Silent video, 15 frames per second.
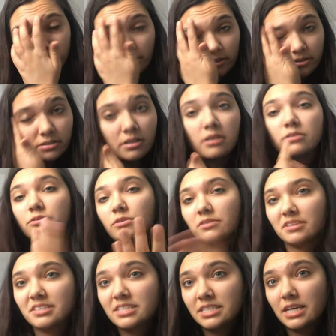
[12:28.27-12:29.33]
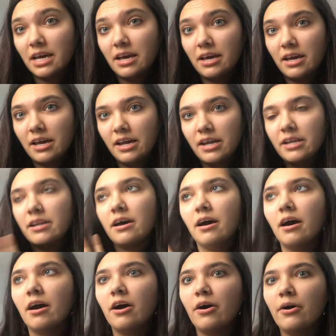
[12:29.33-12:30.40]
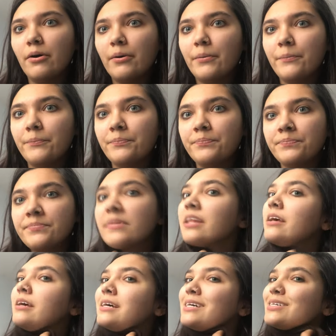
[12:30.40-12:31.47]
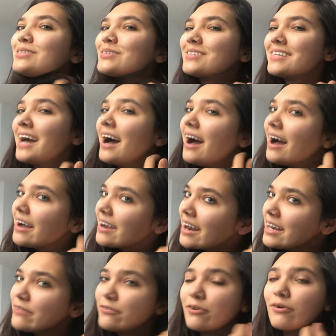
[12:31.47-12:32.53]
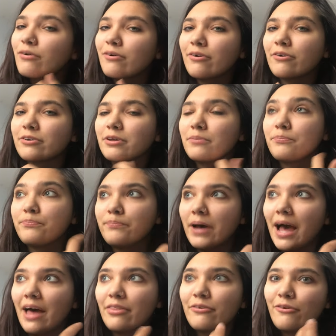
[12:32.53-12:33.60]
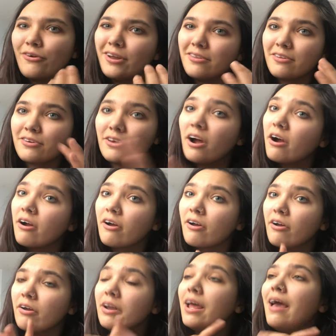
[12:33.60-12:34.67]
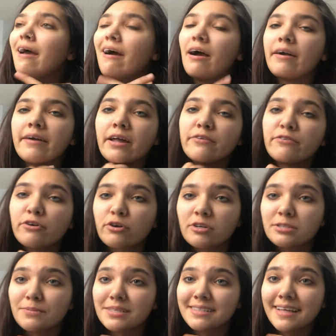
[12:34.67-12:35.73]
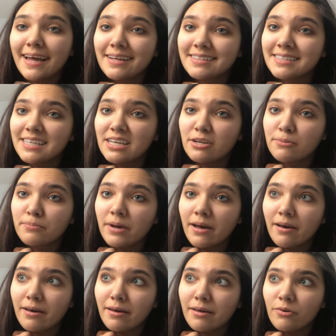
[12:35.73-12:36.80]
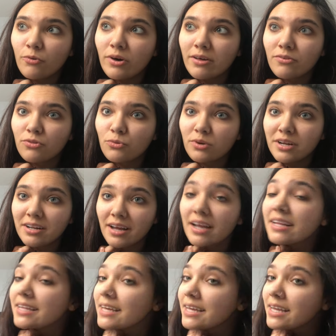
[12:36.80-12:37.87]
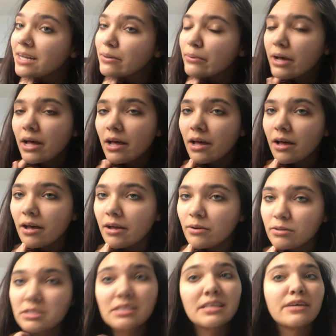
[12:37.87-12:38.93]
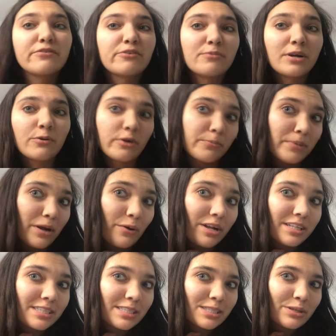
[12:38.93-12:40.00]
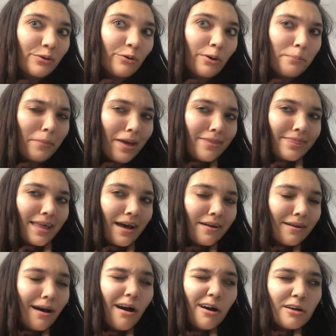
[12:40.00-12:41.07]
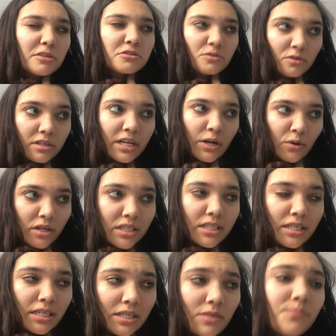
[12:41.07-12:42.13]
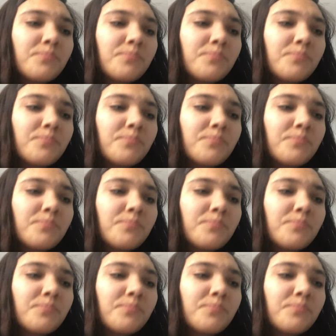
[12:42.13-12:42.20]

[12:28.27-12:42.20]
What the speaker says: on the side. So yeah, I got it for the pattern and the yarn. I got it for Christmas last year by, well, 2019. It was a gift from my grandparents, so I made that also in quarantine.